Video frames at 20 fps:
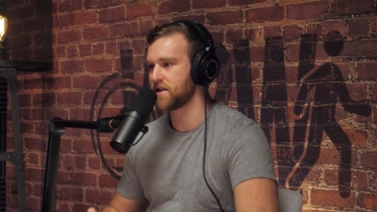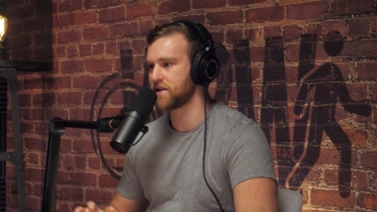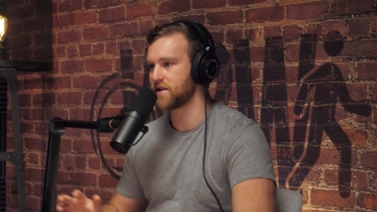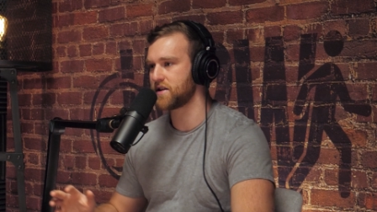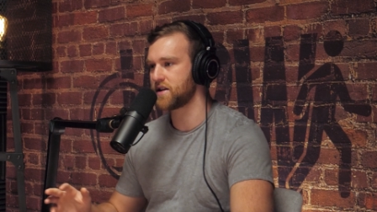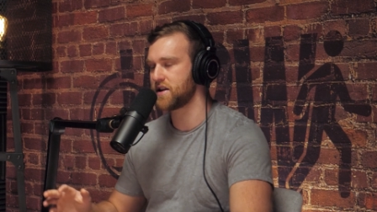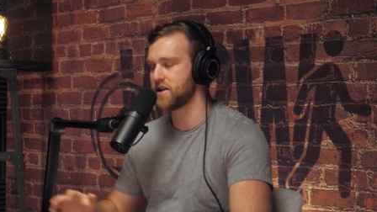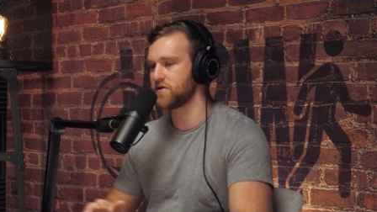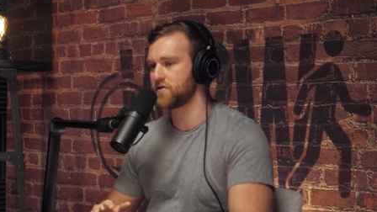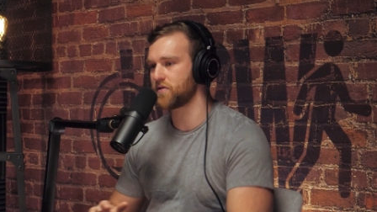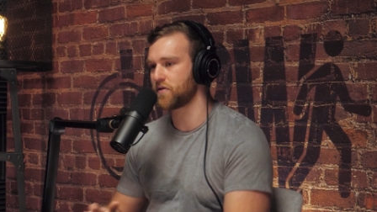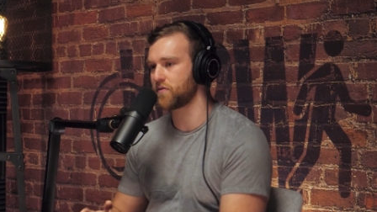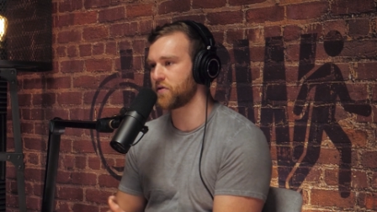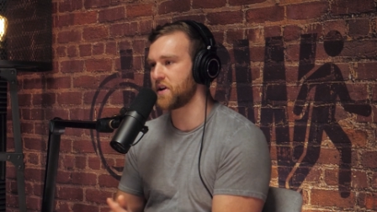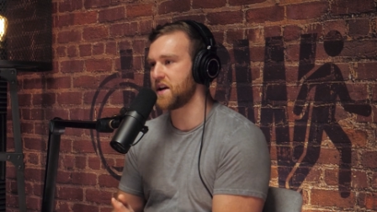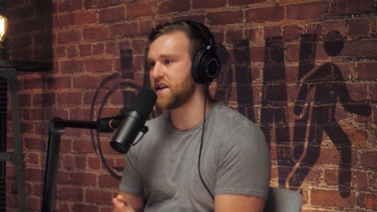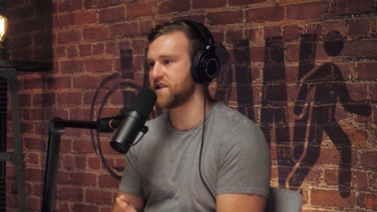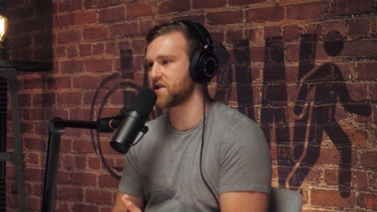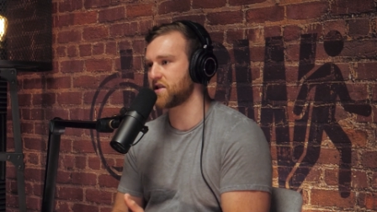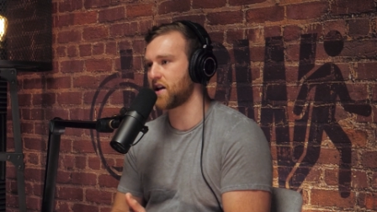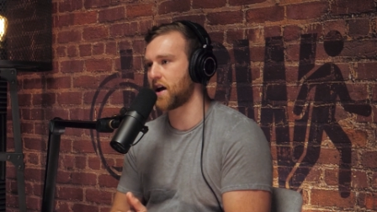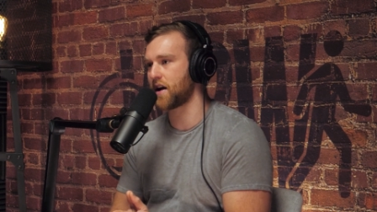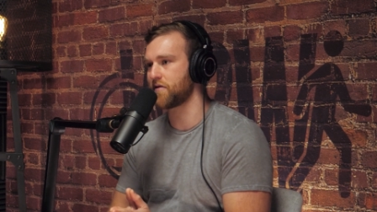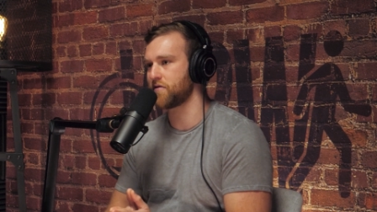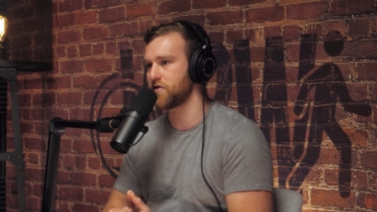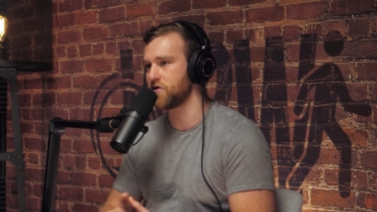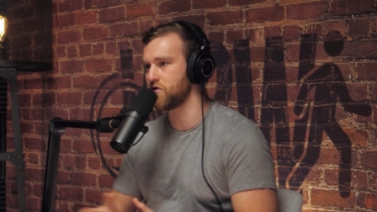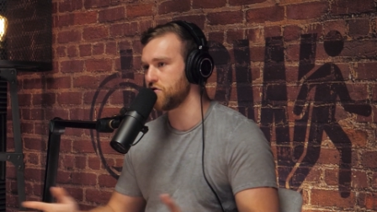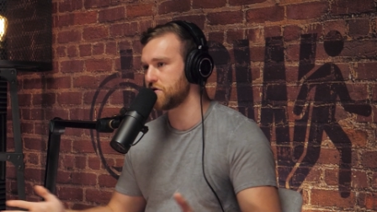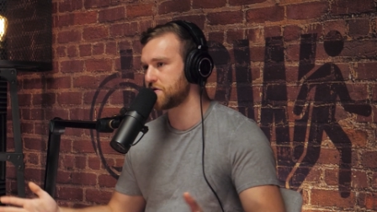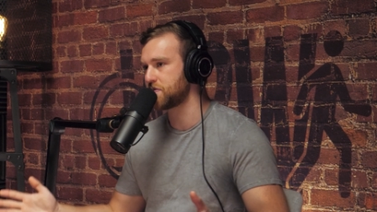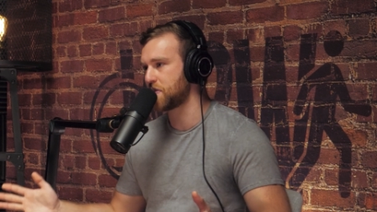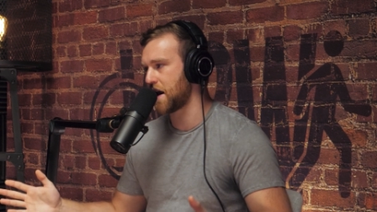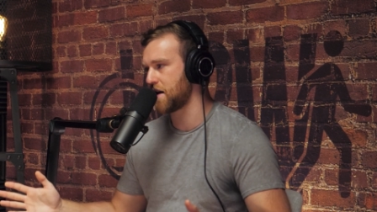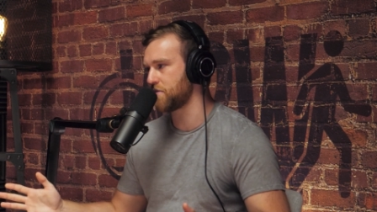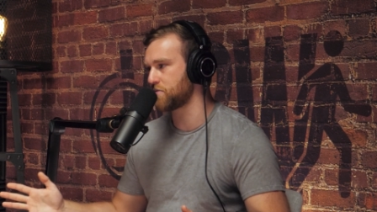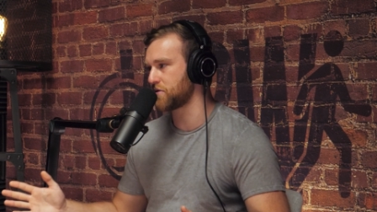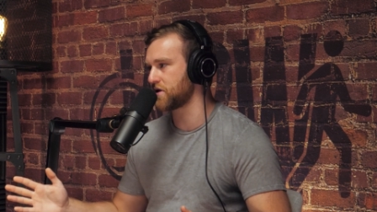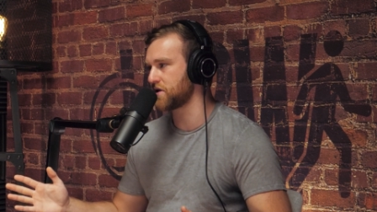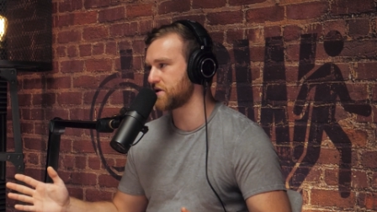he reads a lot of
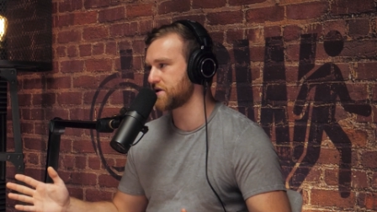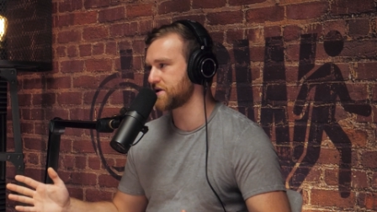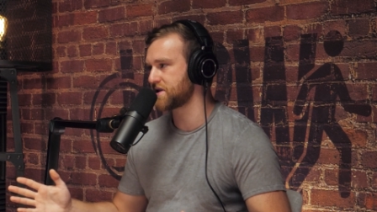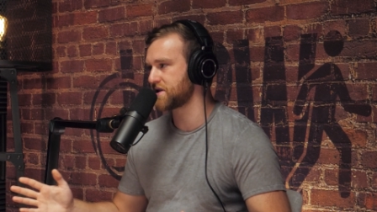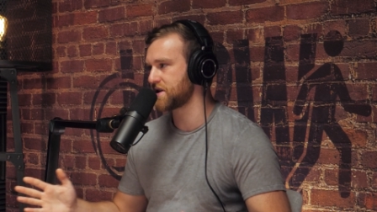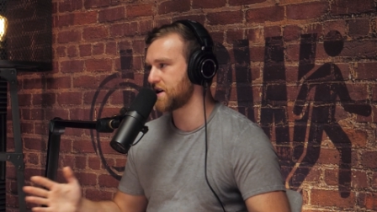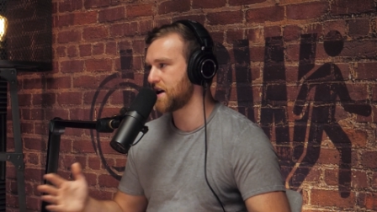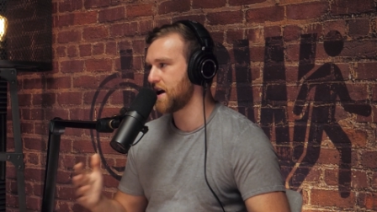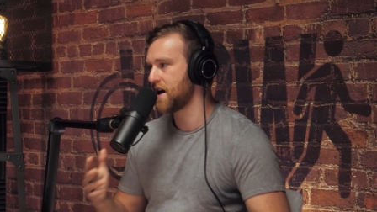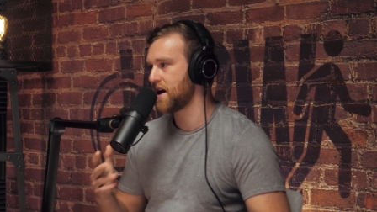newspapers